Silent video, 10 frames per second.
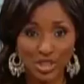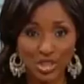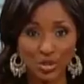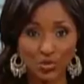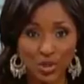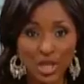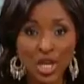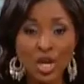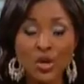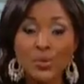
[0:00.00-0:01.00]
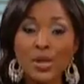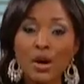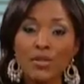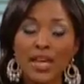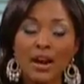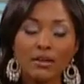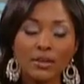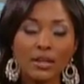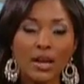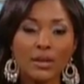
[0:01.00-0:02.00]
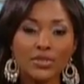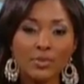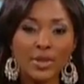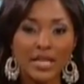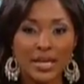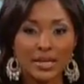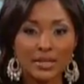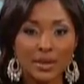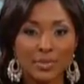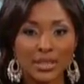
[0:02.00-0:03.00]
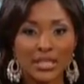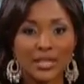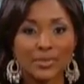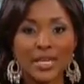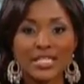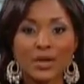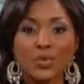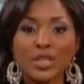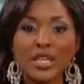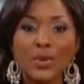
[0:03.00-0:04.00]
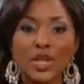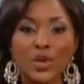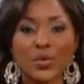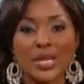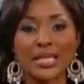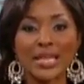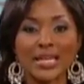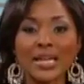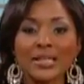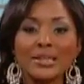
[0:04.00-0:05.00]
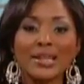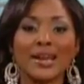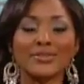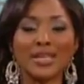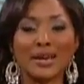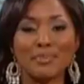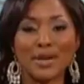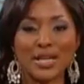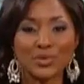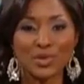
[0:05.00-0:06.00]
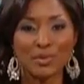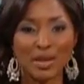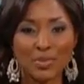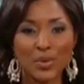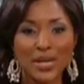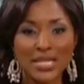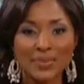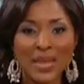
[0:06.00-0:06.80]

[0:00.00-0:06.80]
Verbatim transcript: and children who know they are loved beyond belief because I really want to create that lifetime bond with my boys.